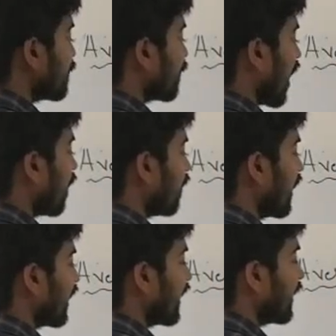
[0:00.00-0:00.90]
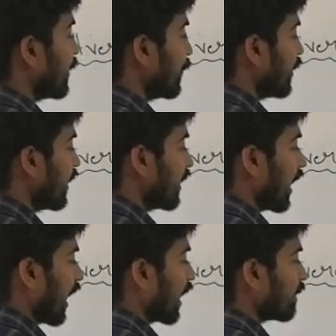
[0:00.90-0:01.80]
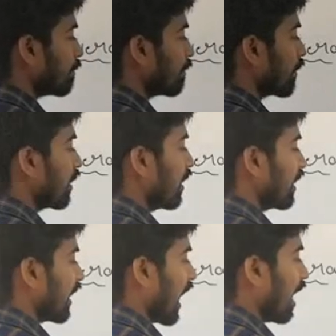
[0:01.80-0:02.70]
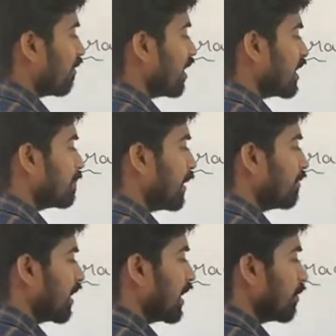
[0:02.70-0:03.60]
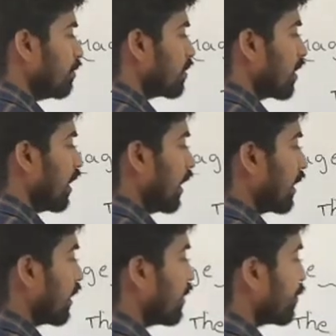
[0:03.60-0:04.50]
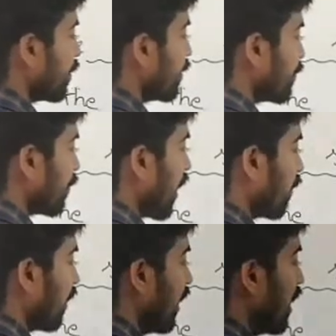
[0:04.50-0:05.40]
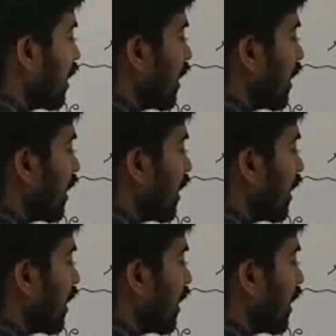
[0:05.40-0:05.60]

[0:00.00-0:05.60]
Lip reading: travelled in unit time. The average speed will gives the distance travelled